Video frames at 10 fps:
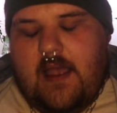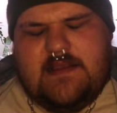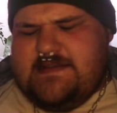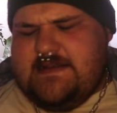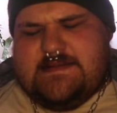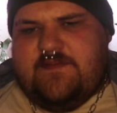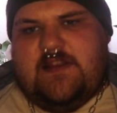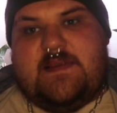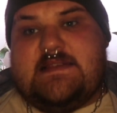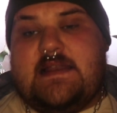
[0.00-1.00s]
60 to
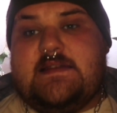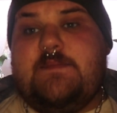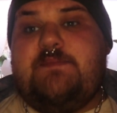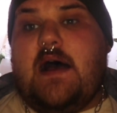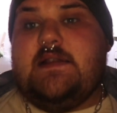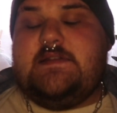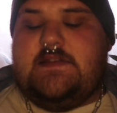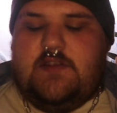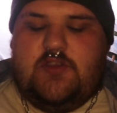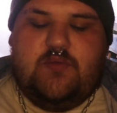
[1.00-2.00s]
70%,
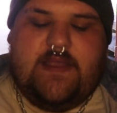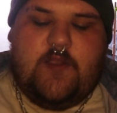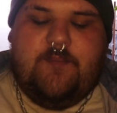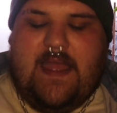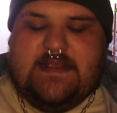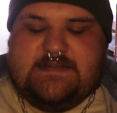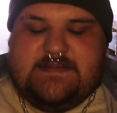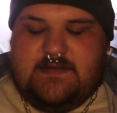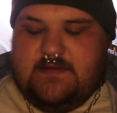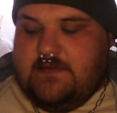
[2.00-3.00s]
but you'll get the
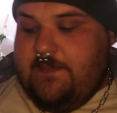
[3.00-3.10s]
best